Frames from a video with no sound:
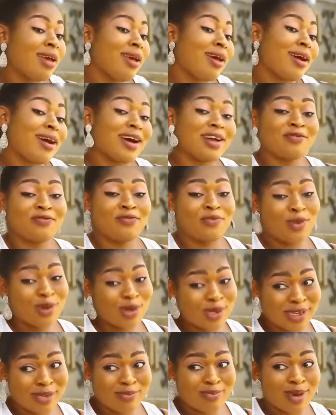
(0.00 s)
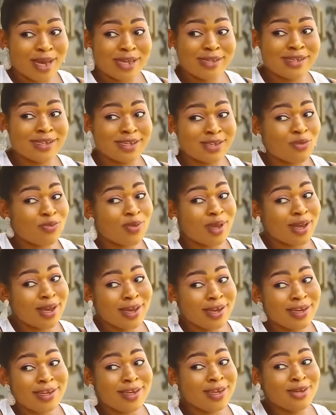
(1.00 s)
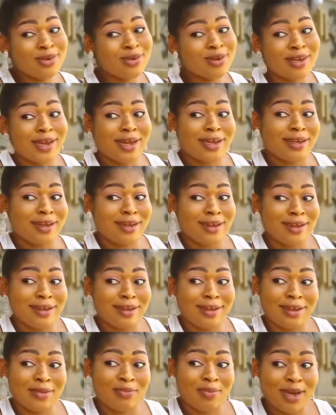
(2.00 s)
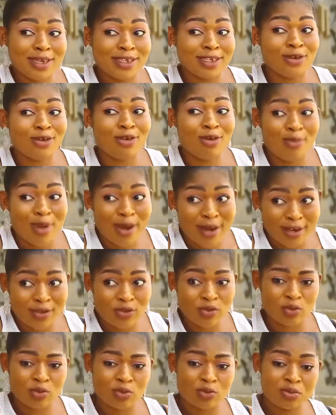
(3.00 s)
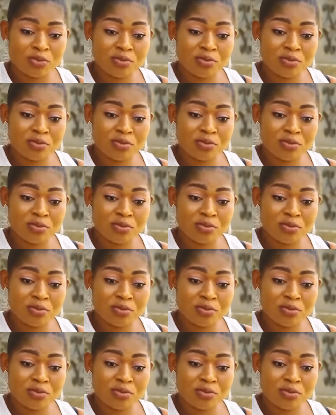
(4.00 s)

At first, my sister Obiageli did not like the man she got married to.